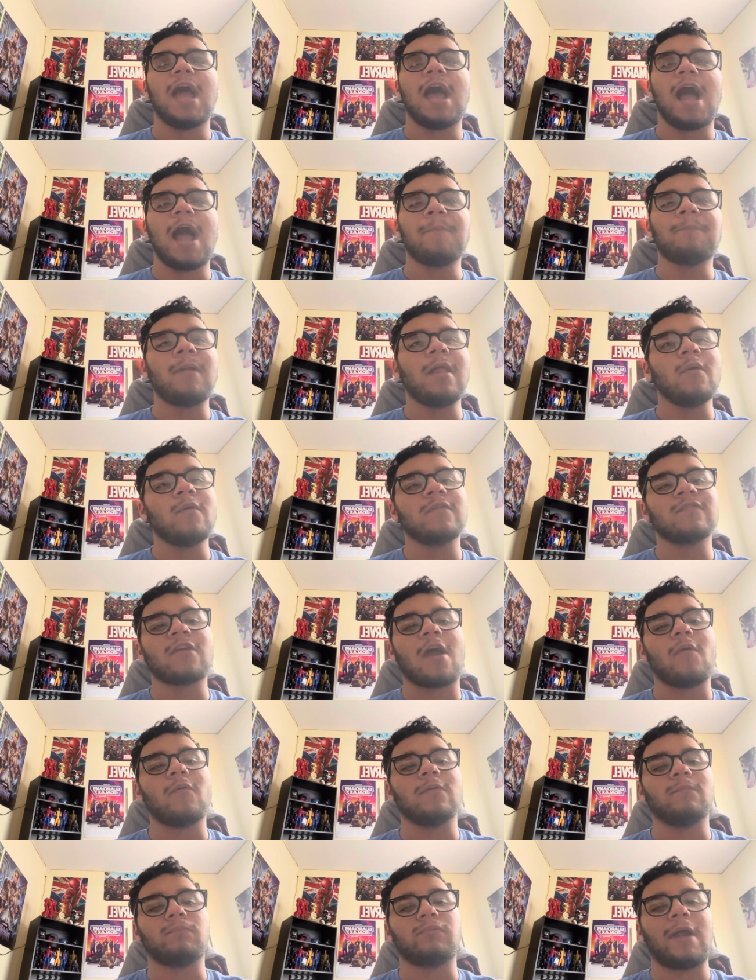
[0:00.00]
i probably would have
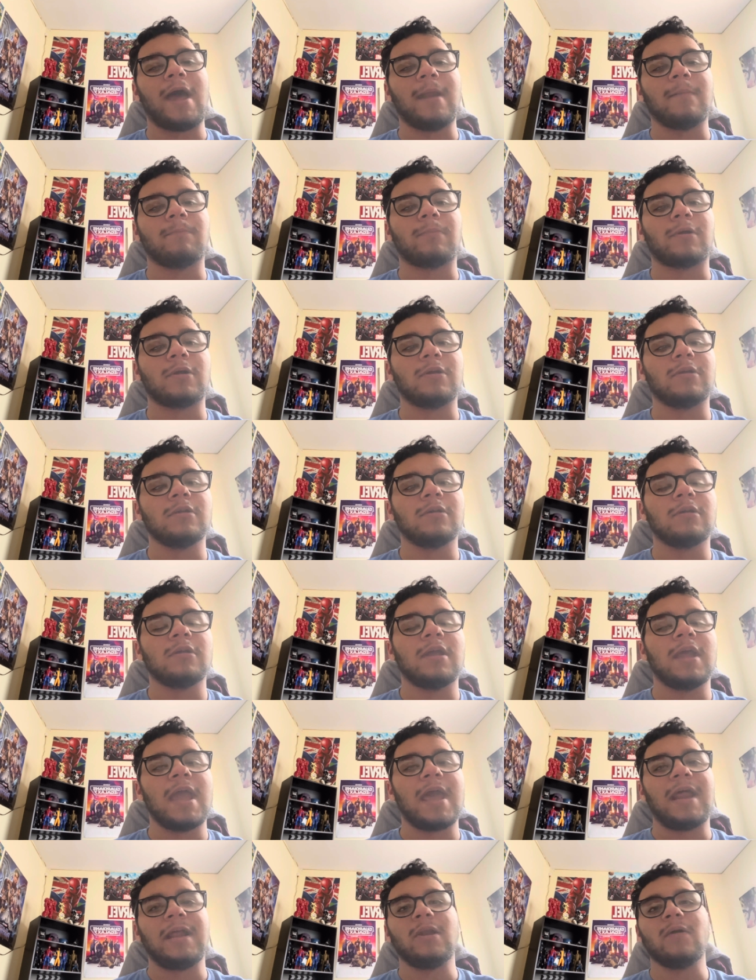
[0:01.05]
gone with brad bird
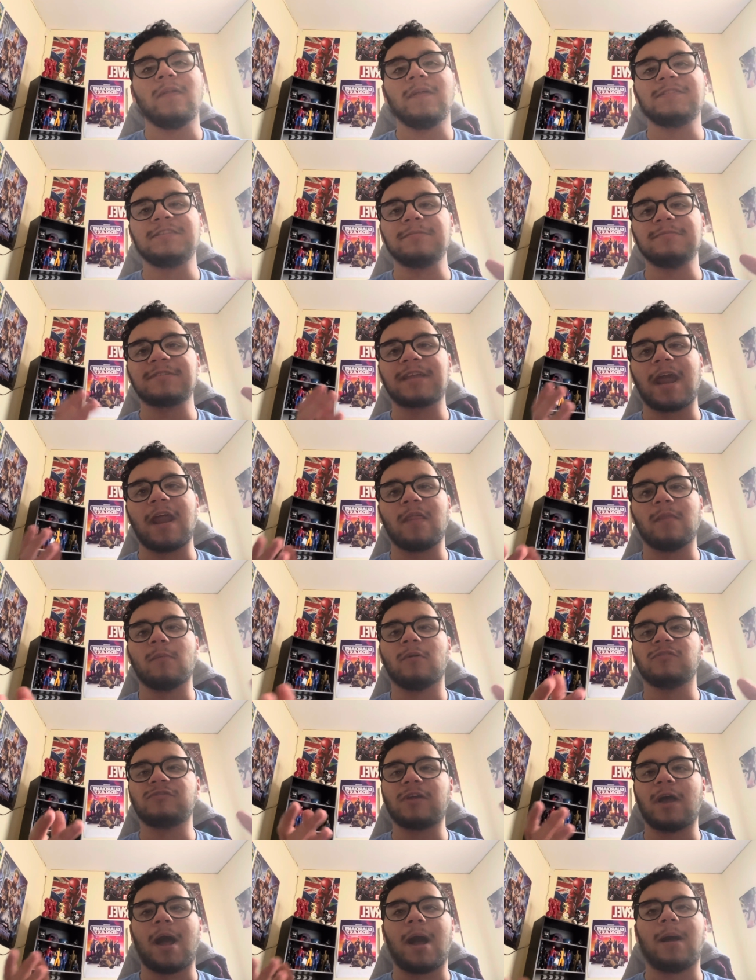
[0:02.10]
and i know that seems kind of the
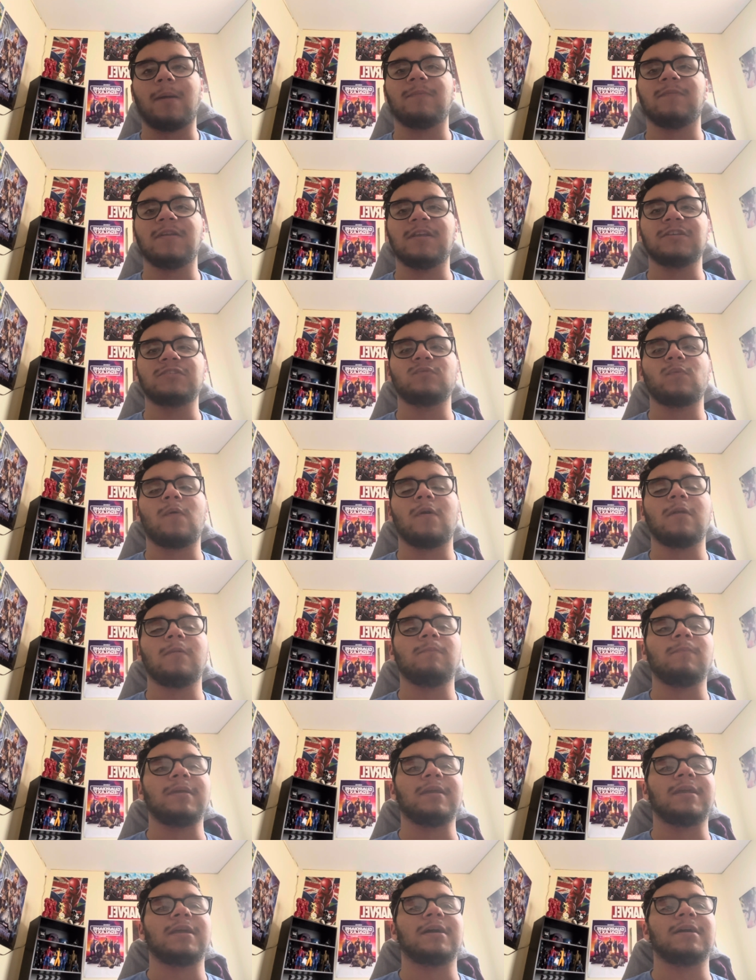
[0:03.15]
most obvious one
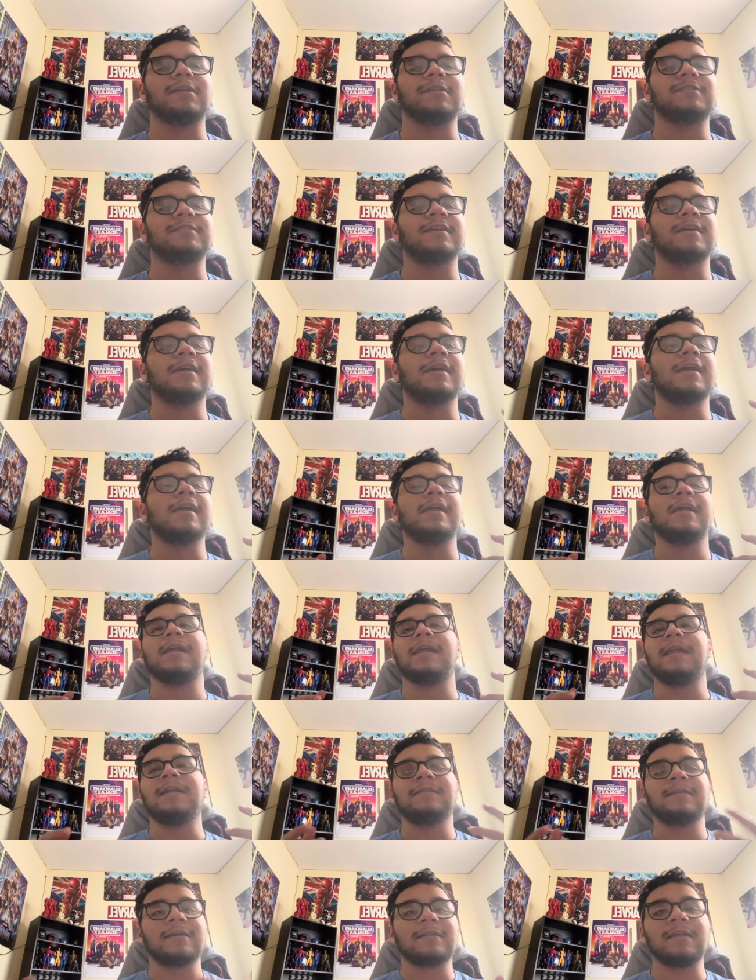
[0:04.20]
because
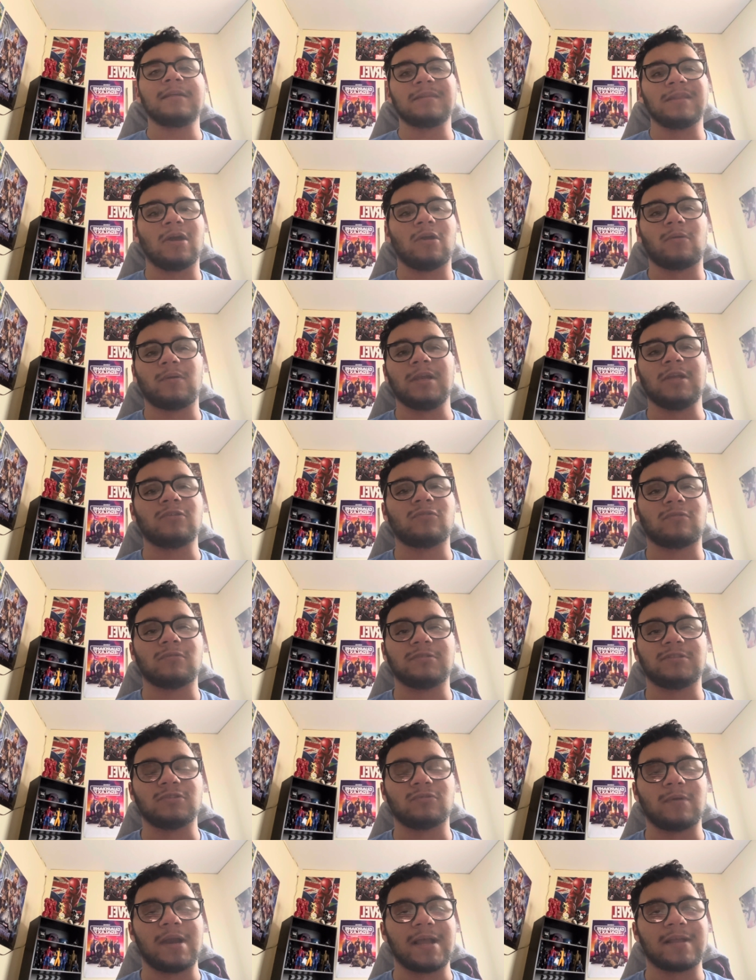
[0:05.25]
he technically already
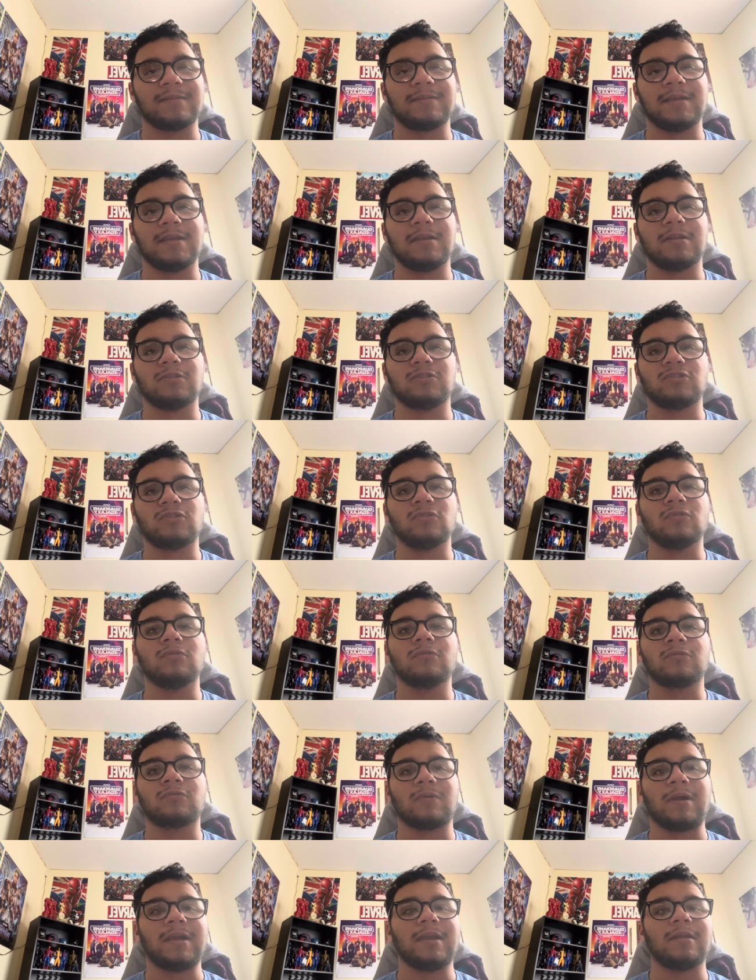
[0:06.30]
directed two
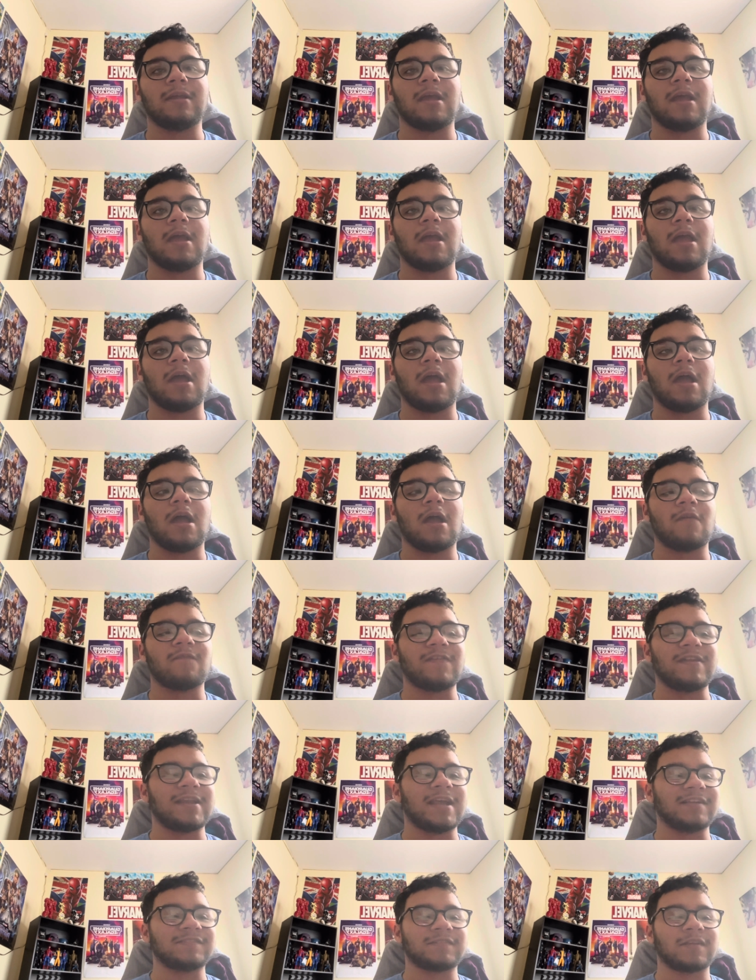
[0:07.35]
great
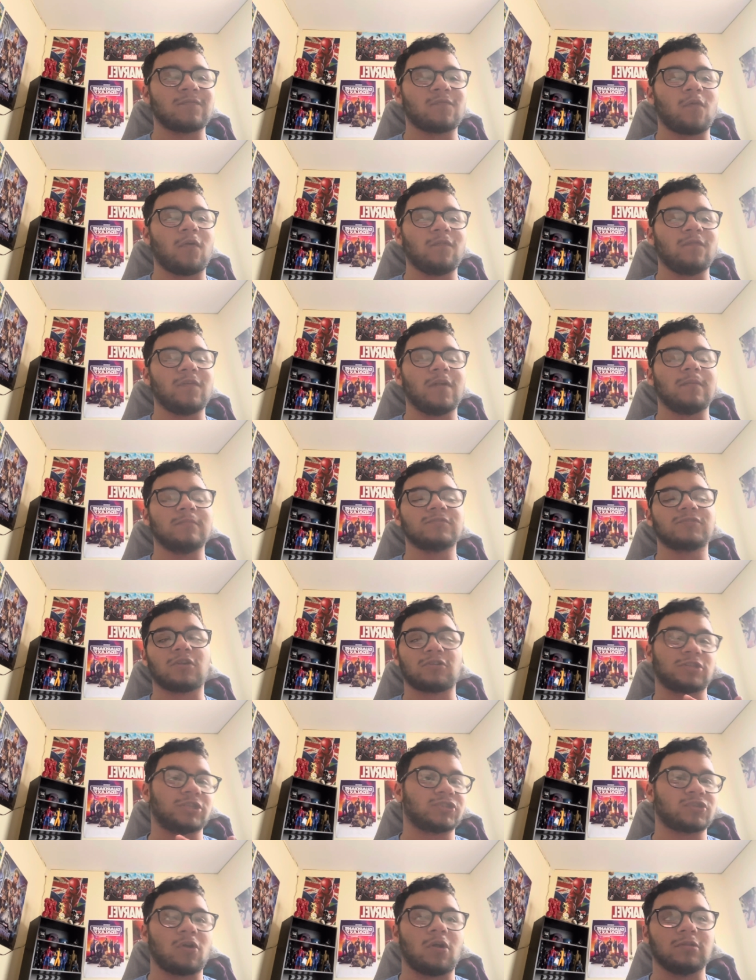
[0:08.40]
fantastic four films that are
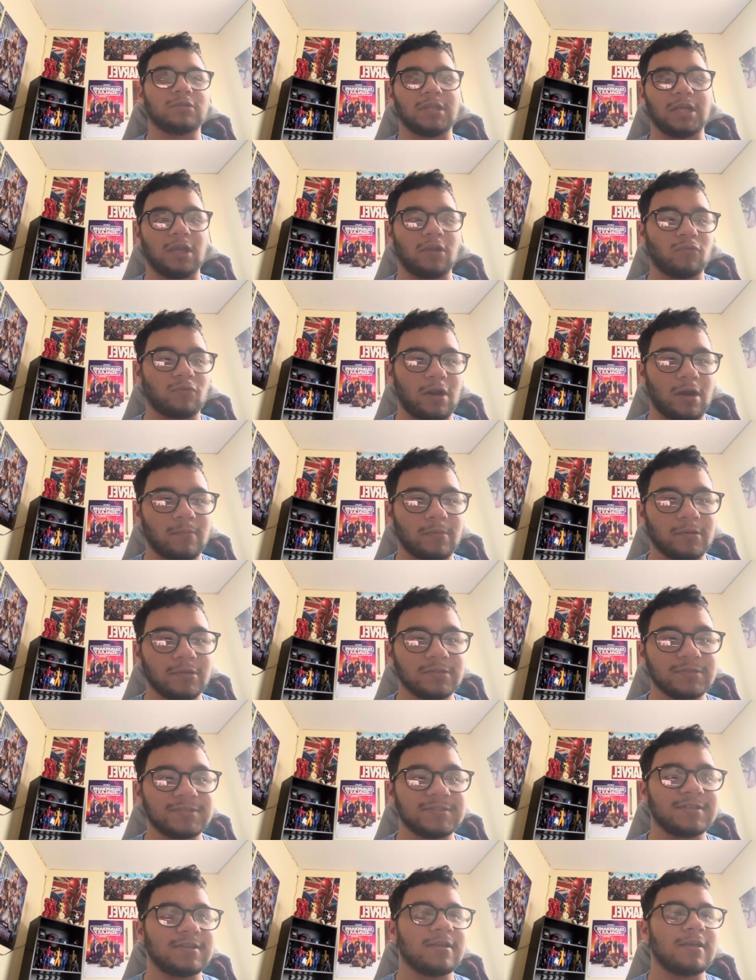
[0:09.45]
just called the
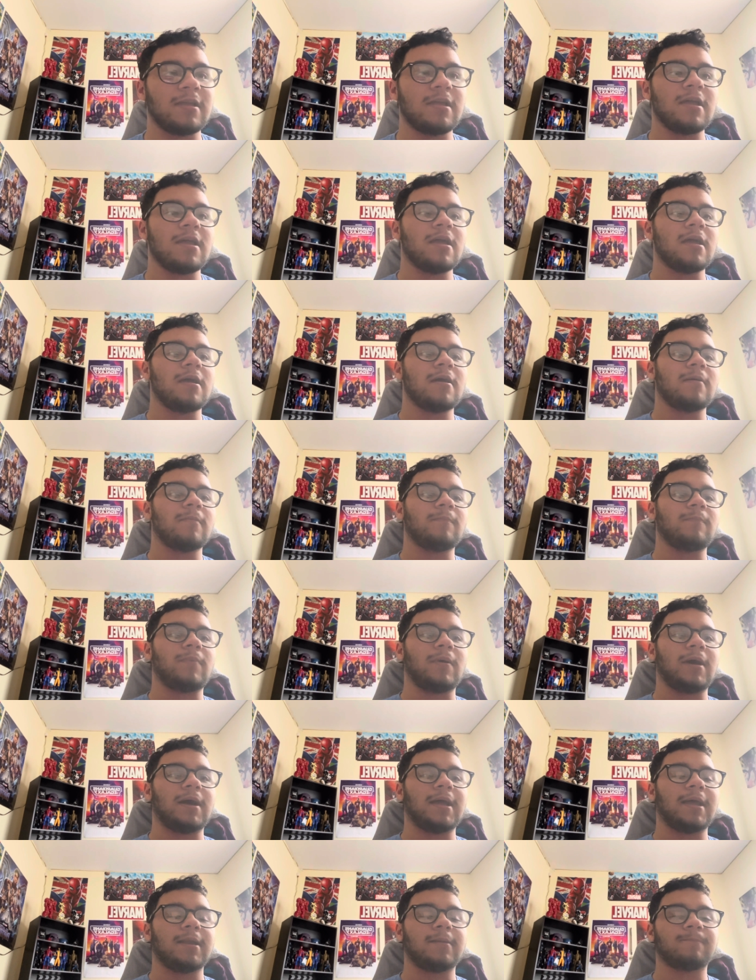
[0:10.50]
incredibles
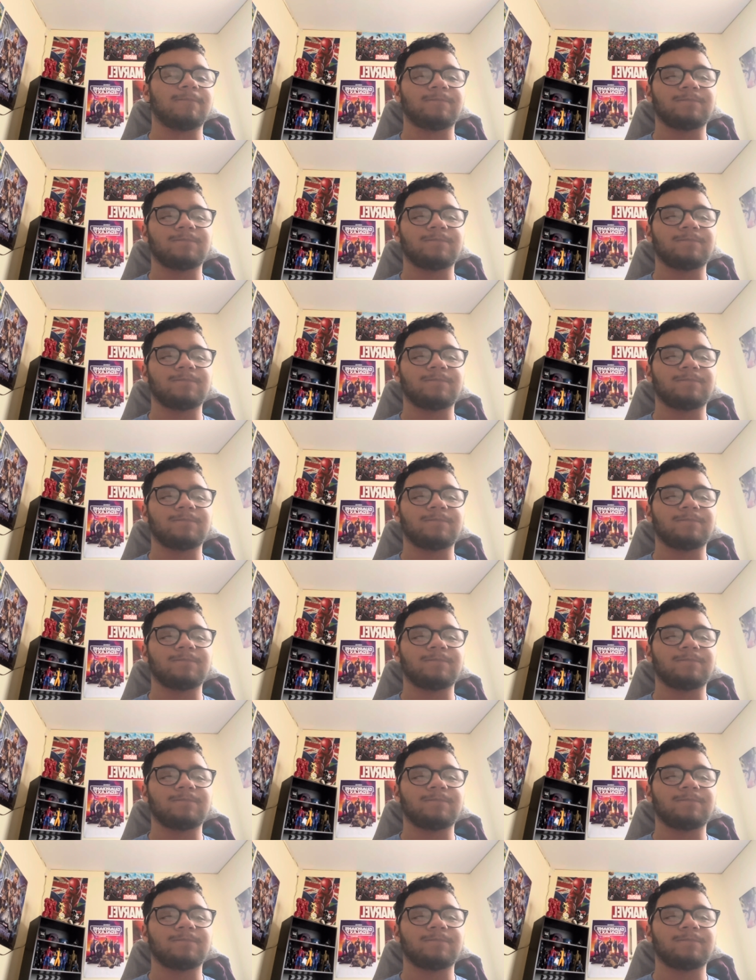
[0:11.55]
but